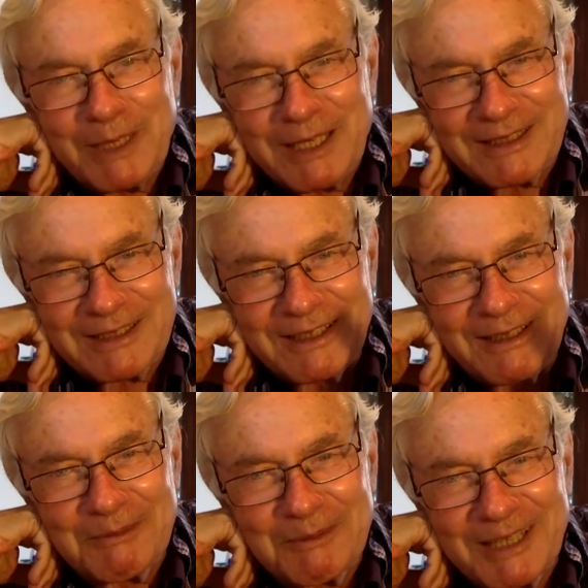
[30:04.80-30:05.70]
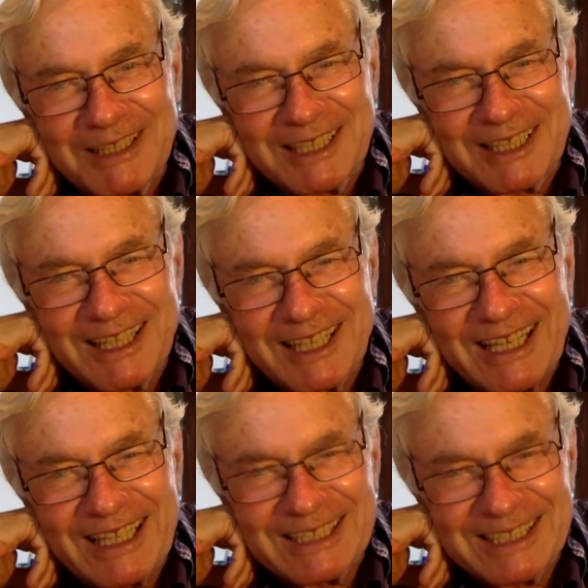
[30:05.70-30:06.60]
me and come get the
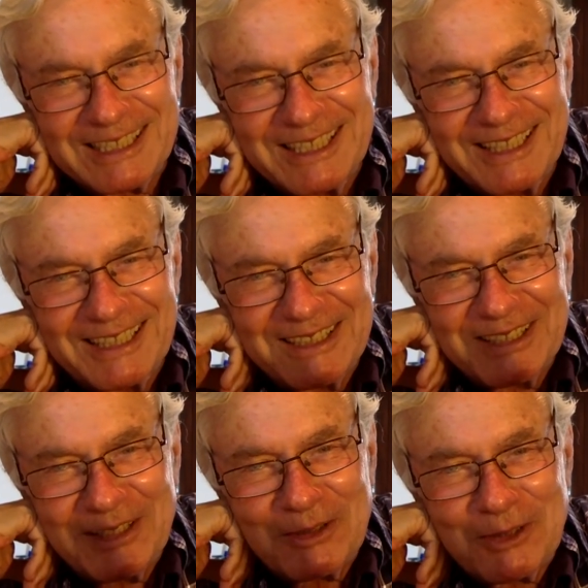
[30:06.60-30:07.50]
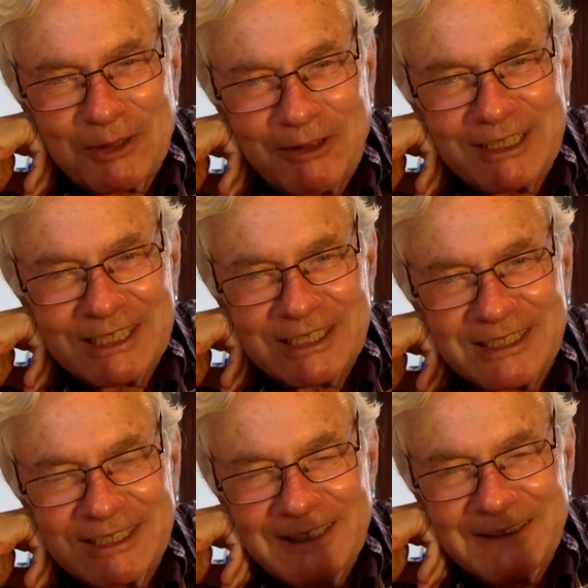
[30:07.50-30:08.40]
class and know the
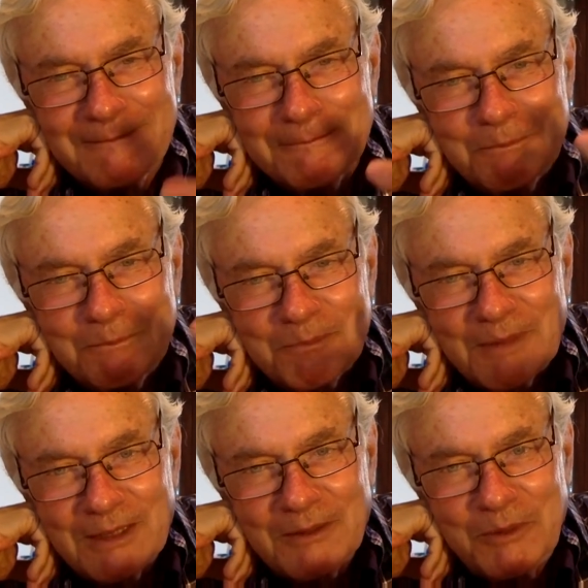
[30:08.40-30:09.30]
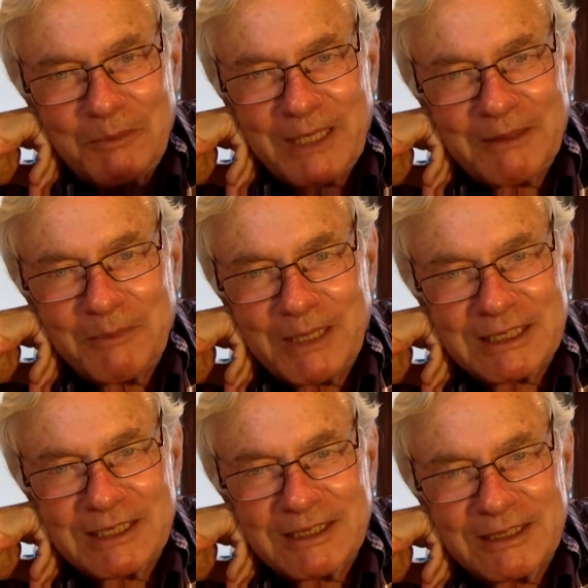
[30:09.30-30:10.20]
questions. We made a
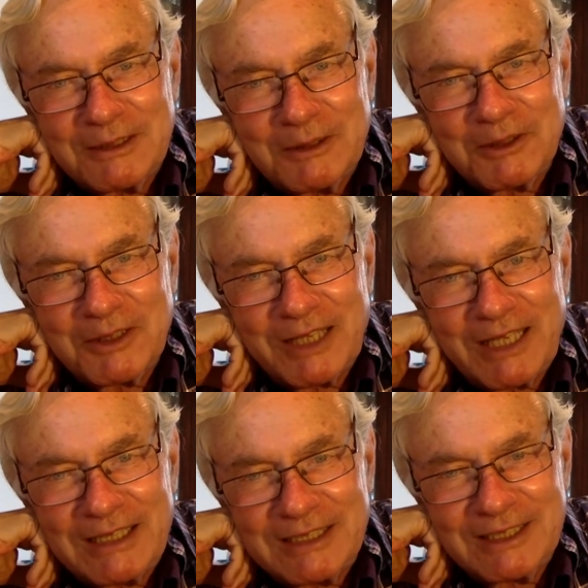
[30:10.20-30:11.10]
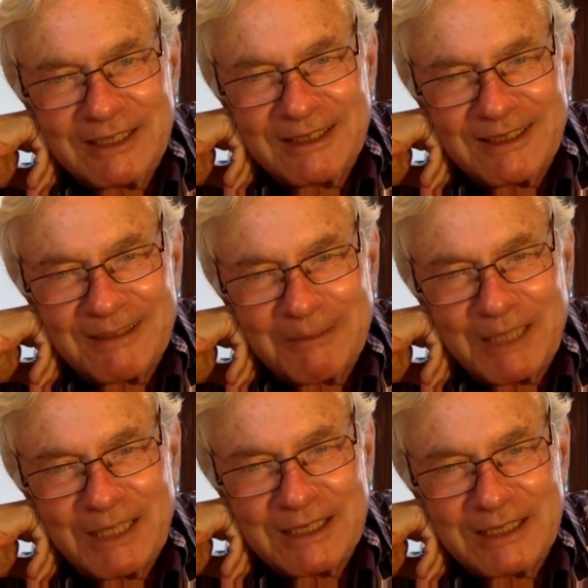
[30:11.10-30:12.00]
mess of the nuclear age. I
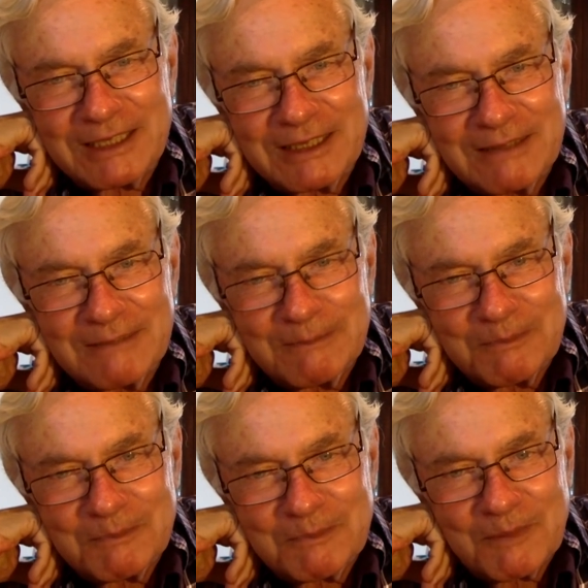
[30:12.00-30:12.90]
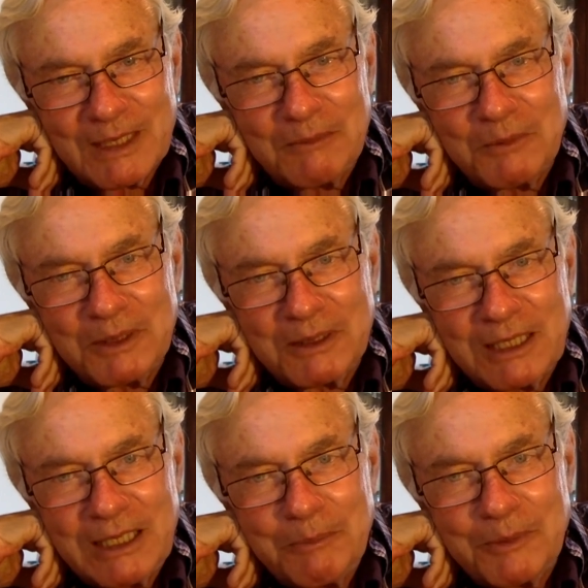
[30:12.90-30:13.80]
mean, it's, and we
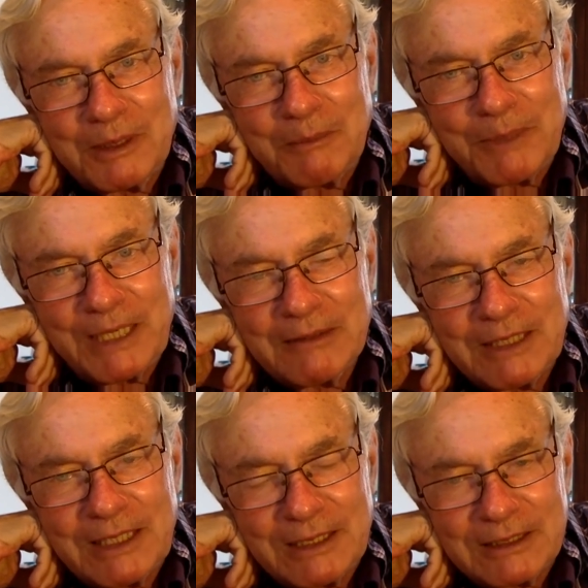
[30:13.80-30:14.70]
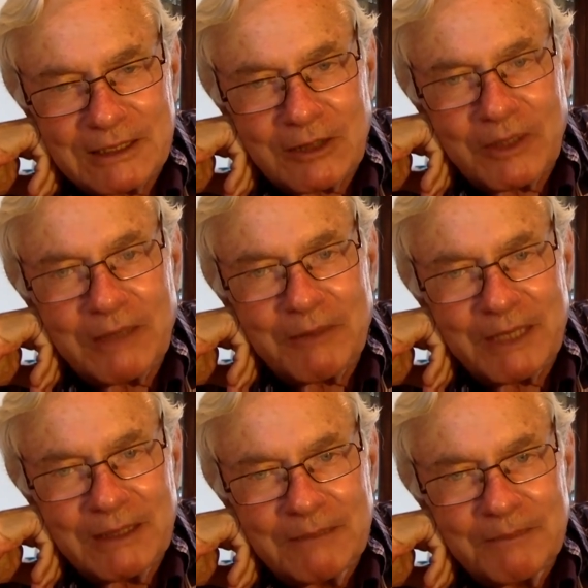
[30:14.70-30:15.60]
keep compounding it. So
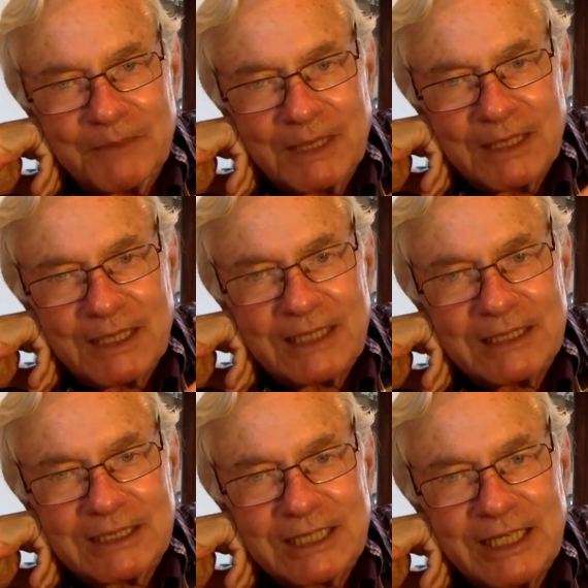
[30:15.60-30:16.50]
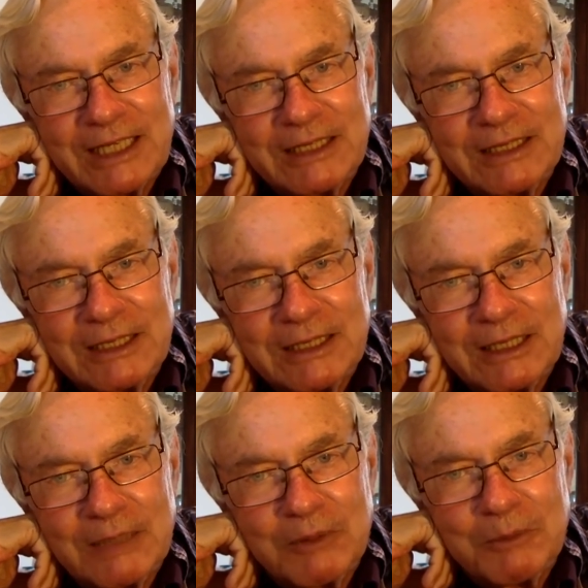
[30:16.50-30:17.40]
anyway, they decided that
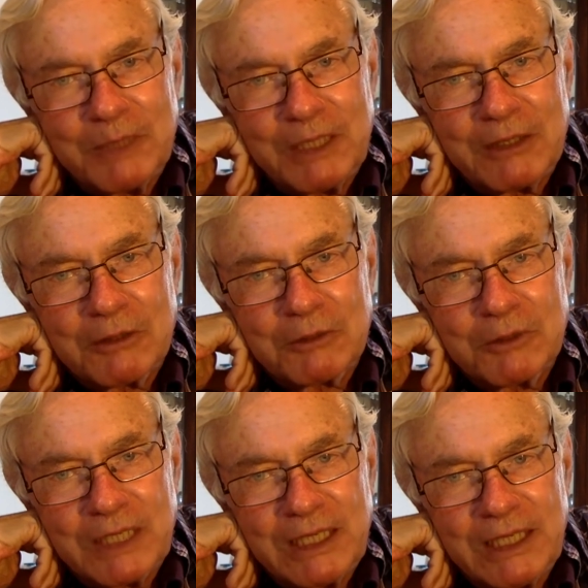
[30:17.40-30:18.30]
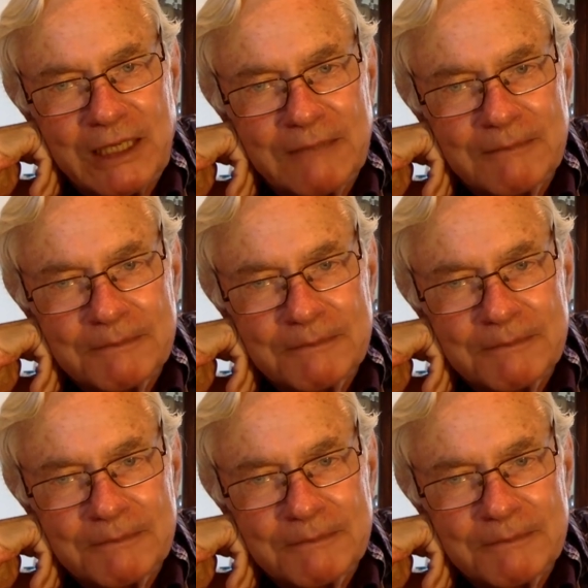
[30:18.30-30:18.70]
there would be three